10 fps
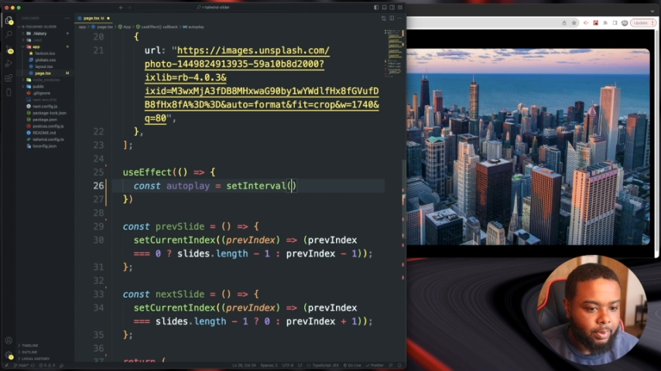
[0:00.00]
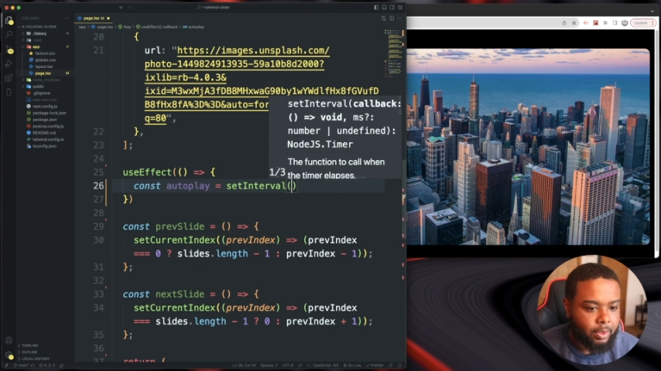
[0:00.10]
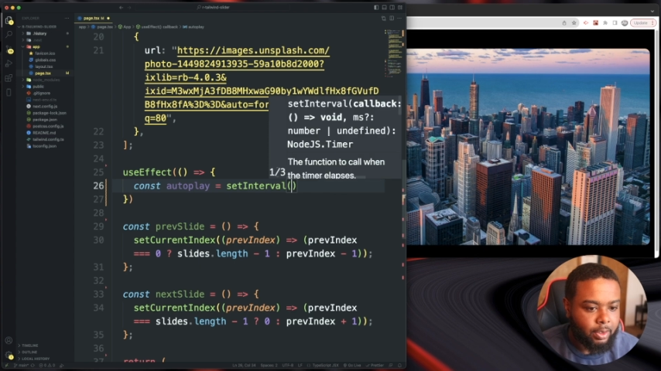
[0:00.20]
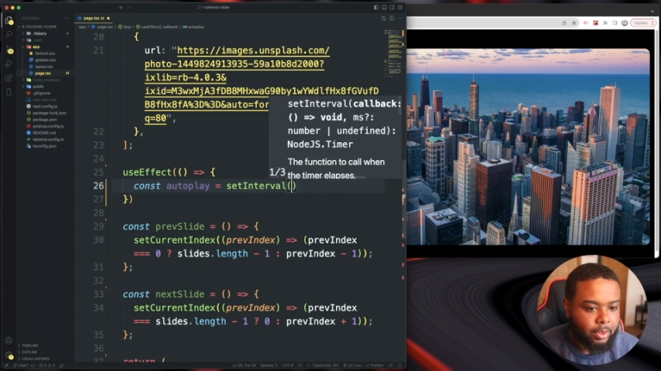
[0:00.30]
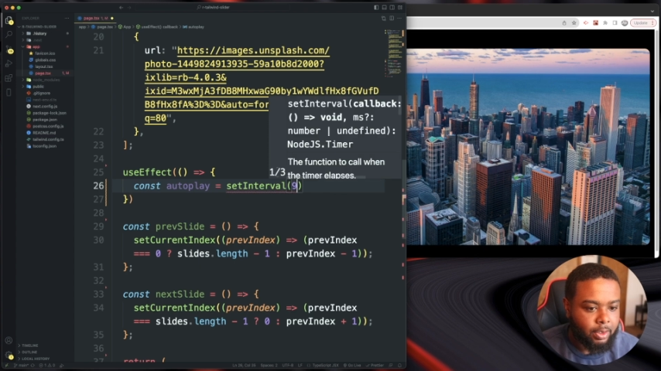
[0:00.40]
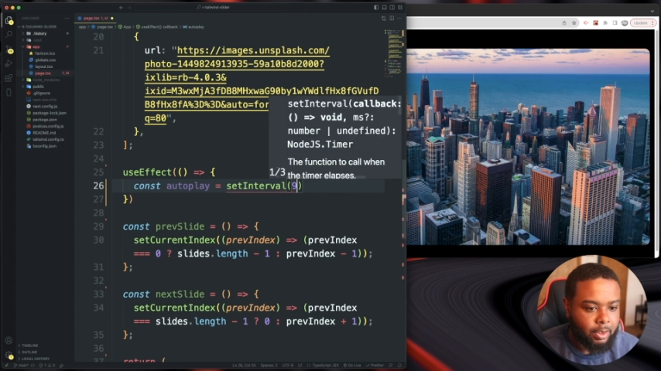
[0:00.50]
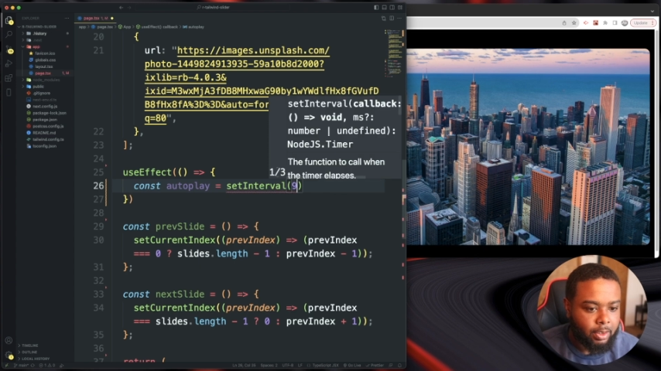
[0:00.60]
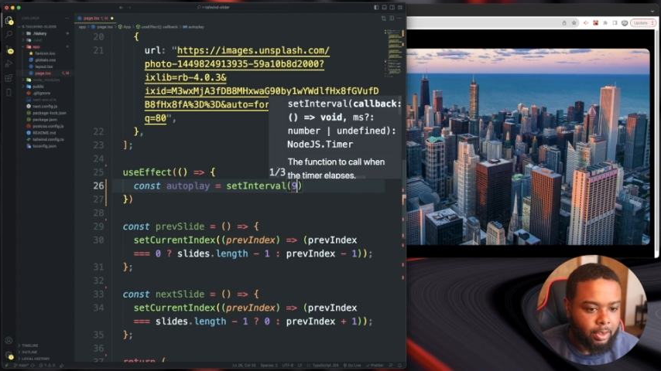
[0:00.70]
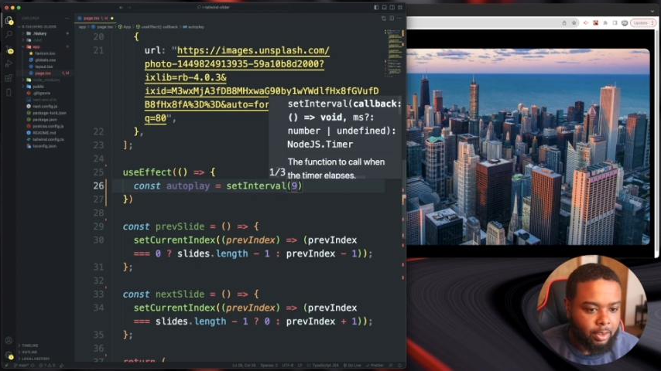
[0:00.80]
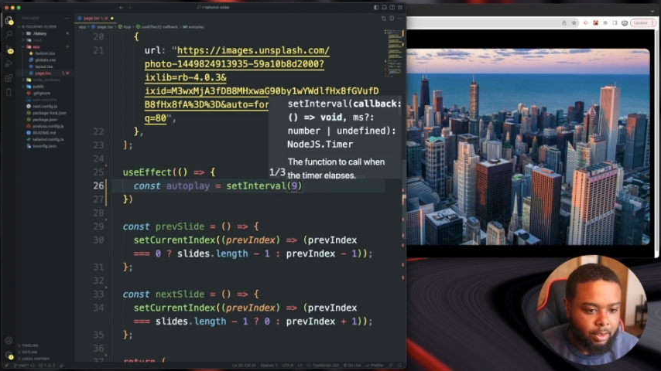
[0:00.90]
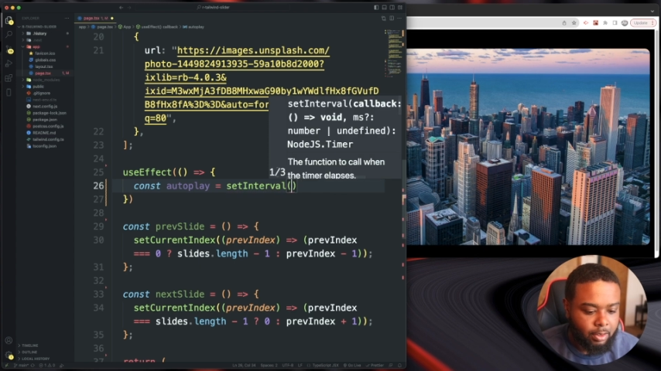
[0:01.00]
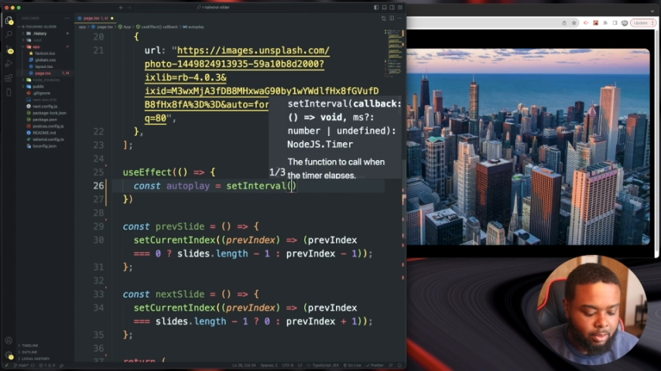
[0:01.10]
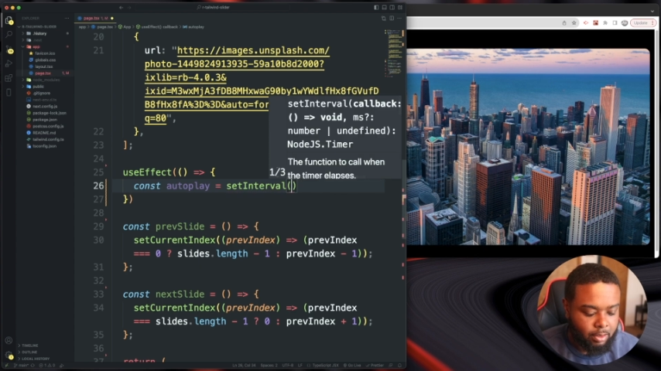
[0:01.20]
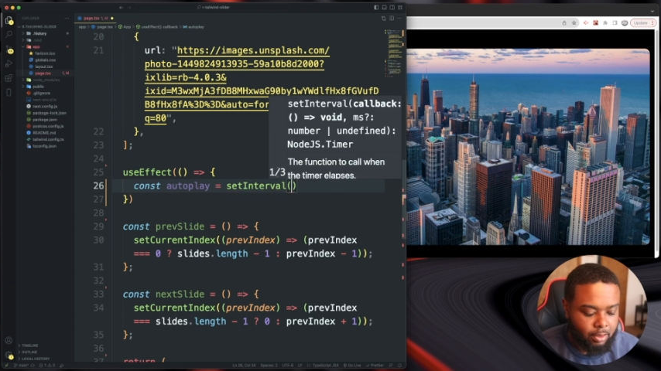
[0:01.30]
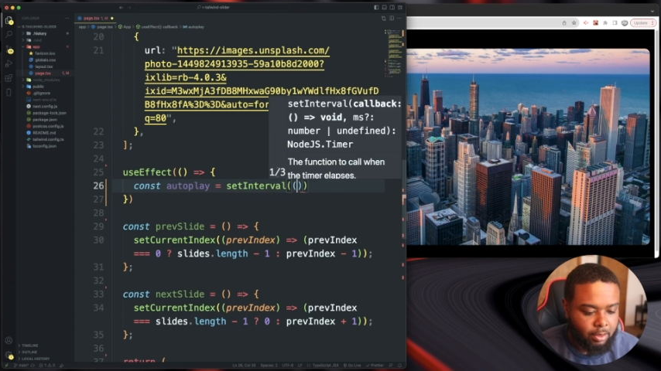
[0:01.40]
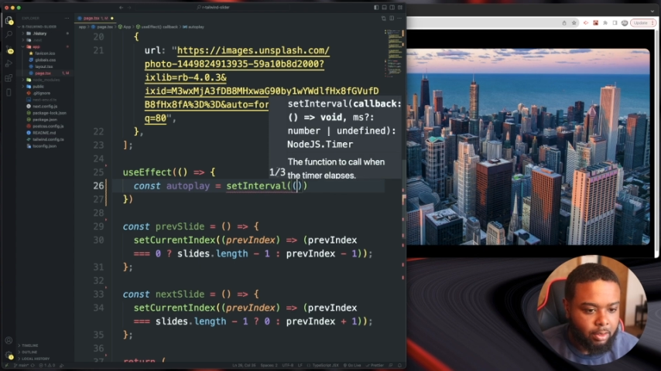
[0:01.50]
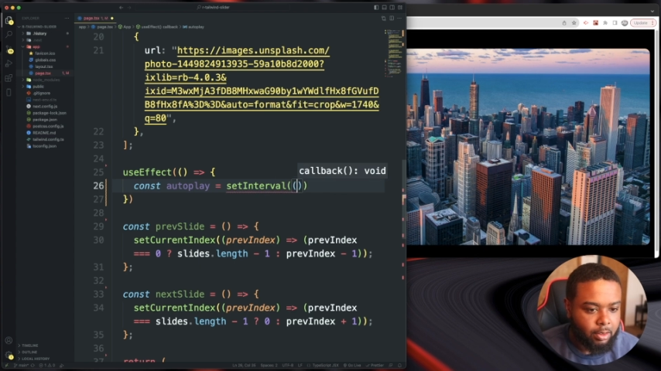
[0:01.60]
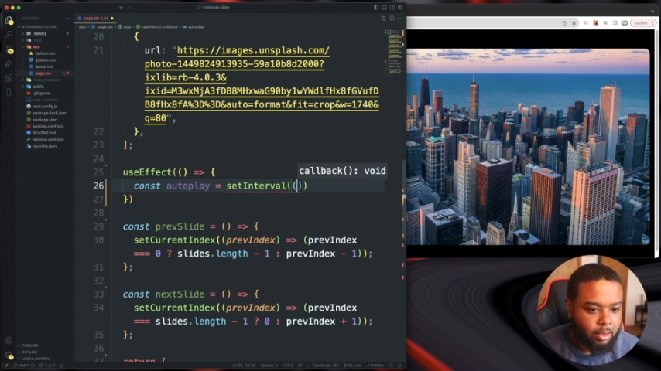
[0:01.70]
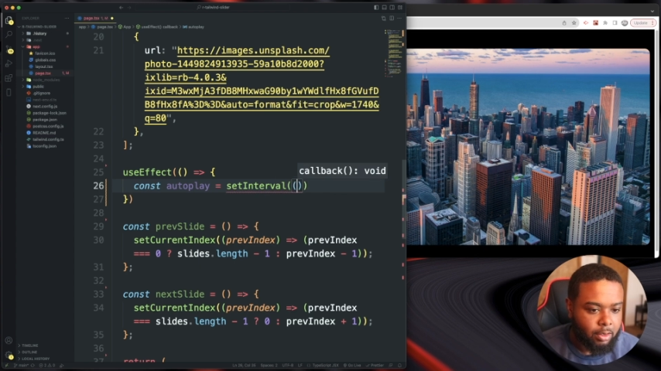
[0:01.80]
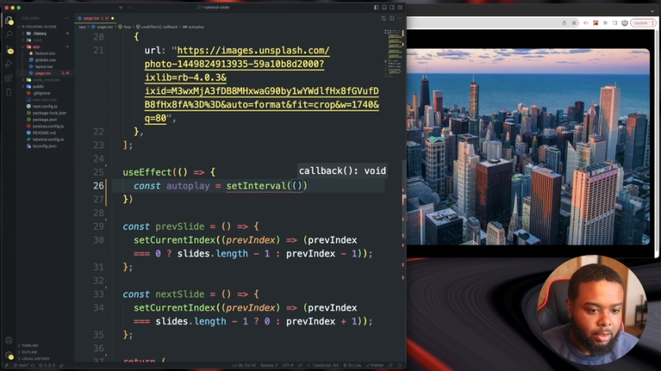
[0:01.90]

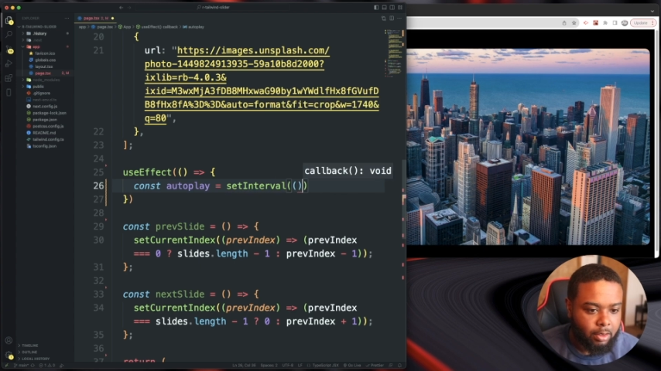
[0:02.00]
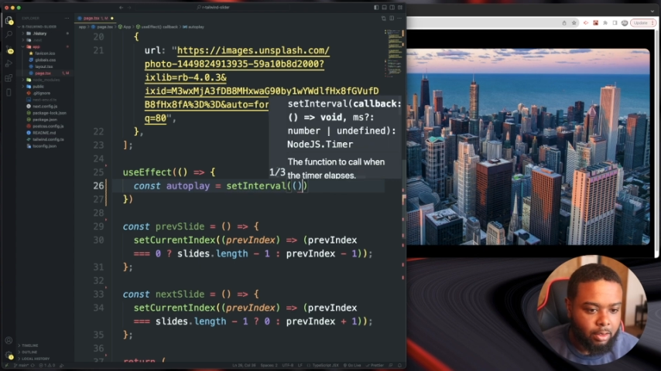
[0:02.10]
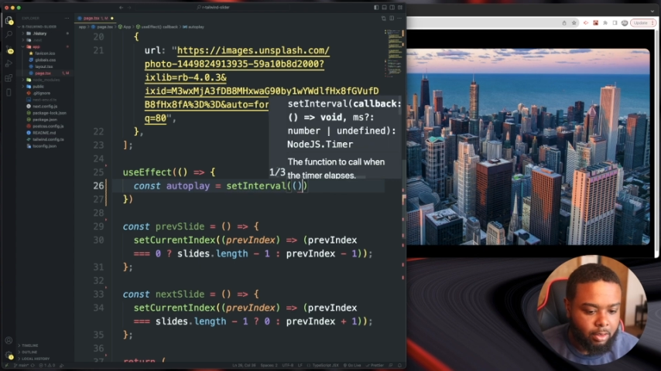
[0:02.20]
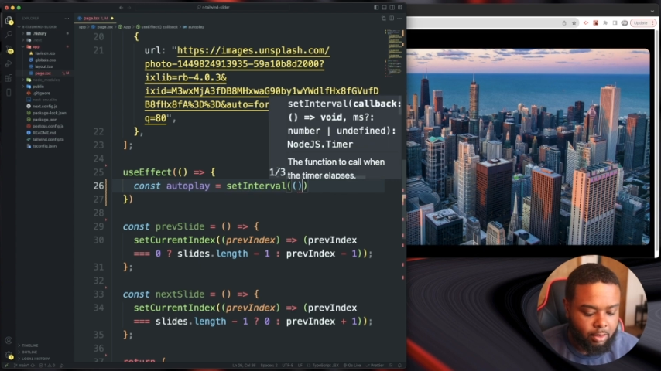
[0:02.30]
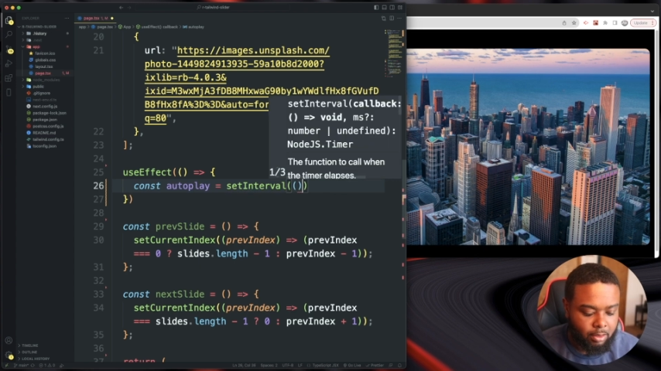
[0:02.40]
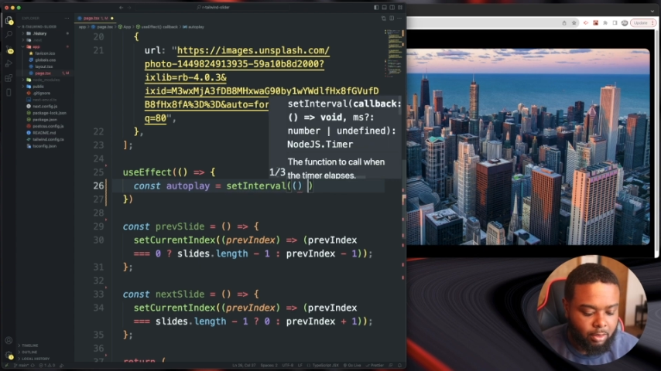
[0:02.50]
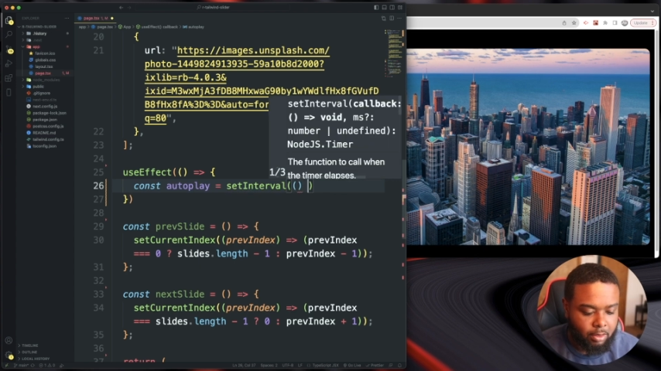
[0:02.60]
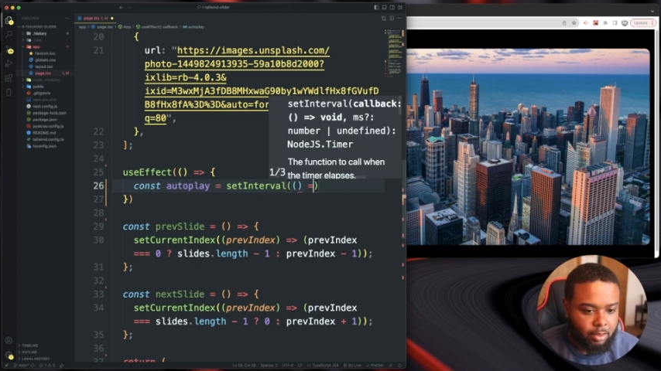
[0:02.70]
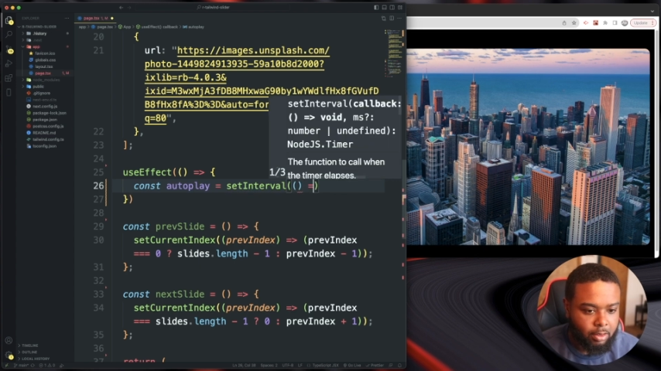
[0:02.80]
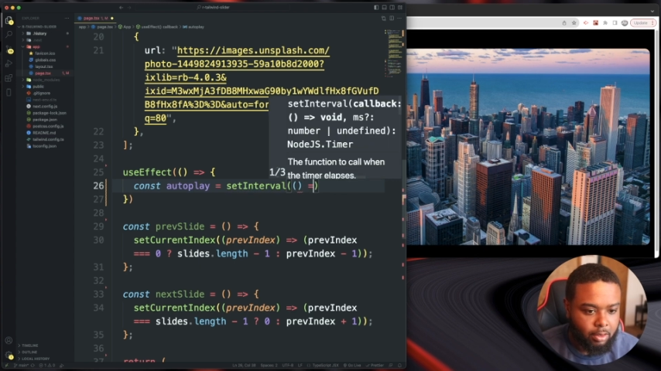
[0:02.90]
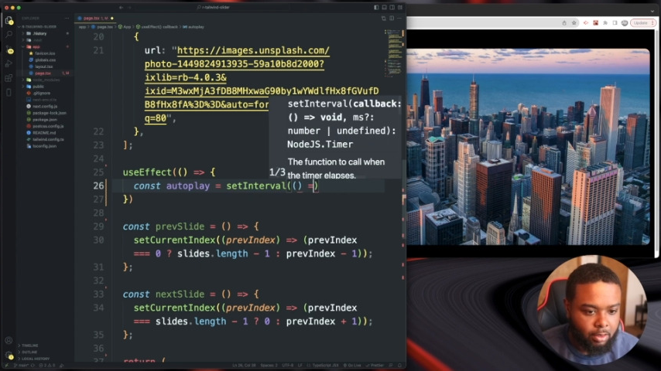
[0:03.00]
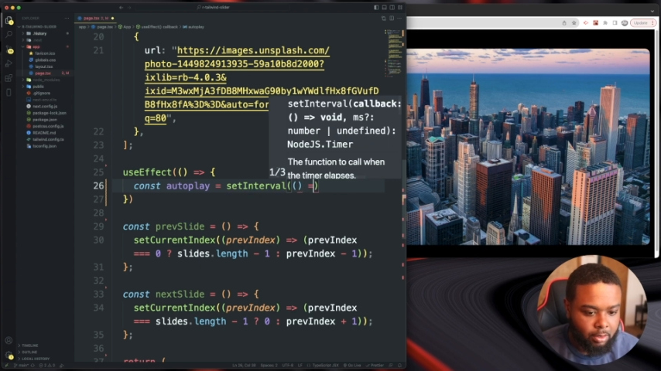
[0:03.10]
(no one is talking)